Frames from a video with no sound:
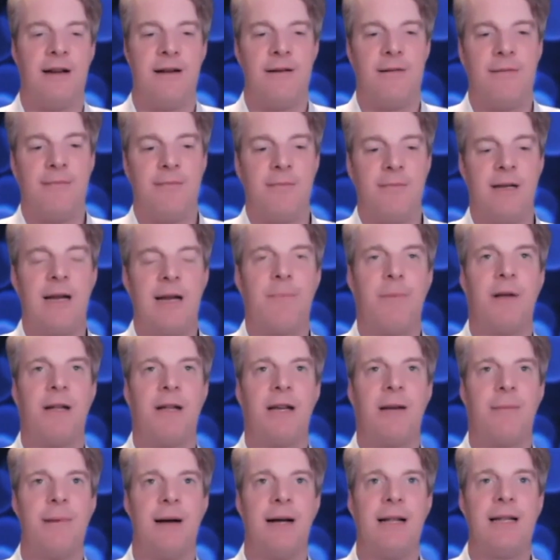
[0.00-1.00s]

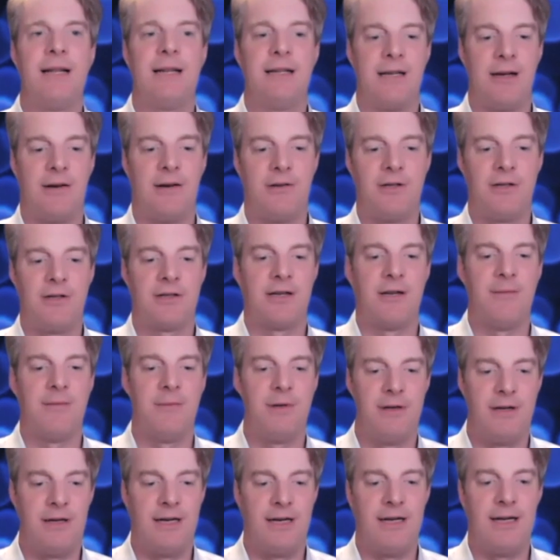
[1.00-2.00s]
manipulated by the intelligence
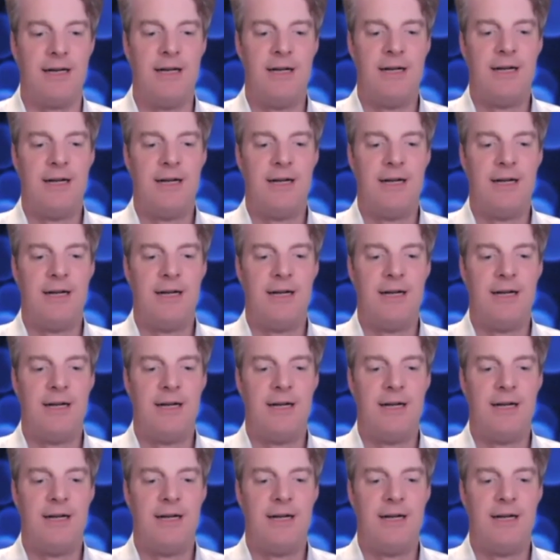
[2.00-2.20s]
community.